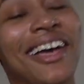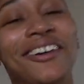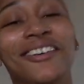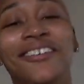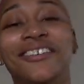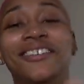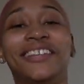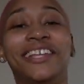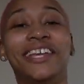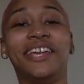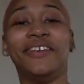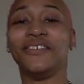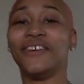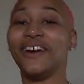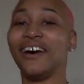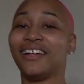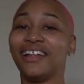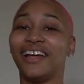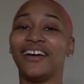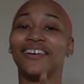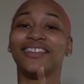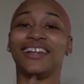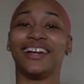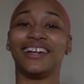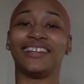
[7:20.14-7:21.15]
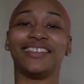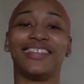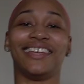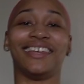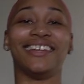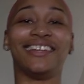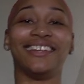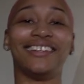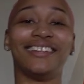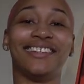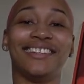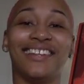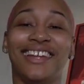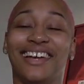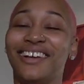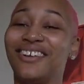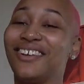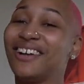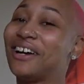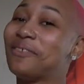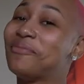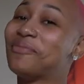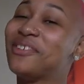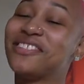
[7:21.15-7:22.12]
ain't gonna leave y'all out like that.
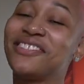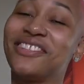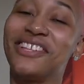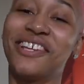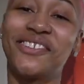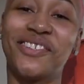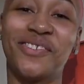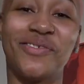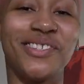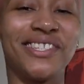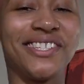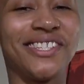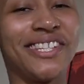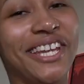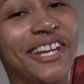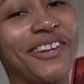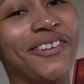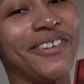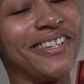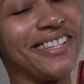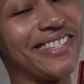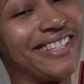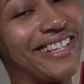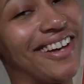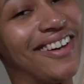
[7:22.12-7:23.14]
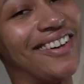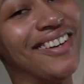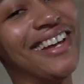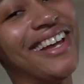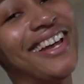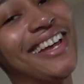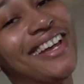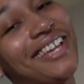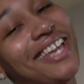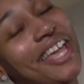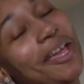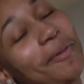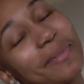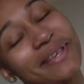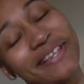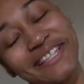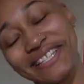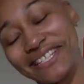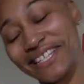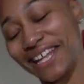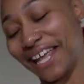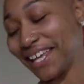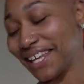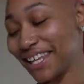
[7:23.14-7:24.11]
I almost let some secrets out. Give me a
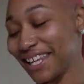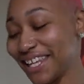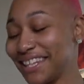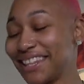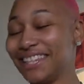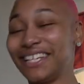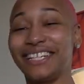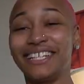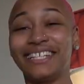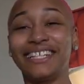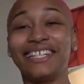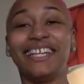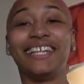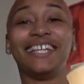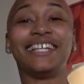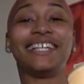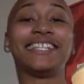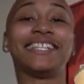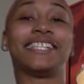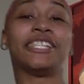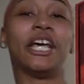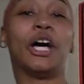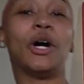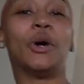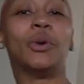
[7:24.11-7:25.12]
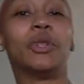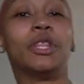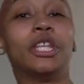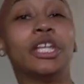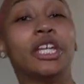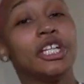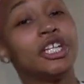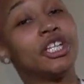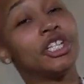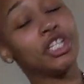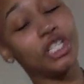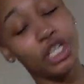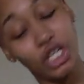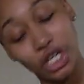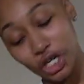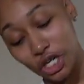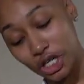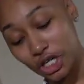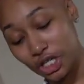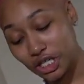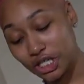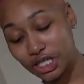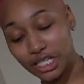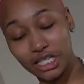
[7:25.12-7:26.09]
second. Look. So this
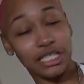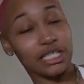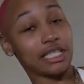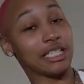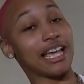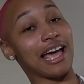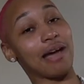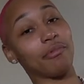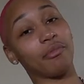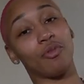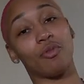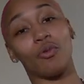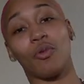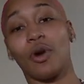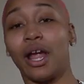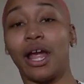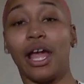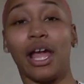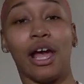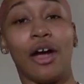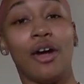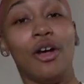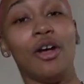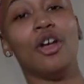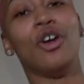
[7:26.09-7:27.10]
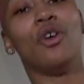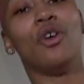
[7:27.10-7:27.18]
year, this time around,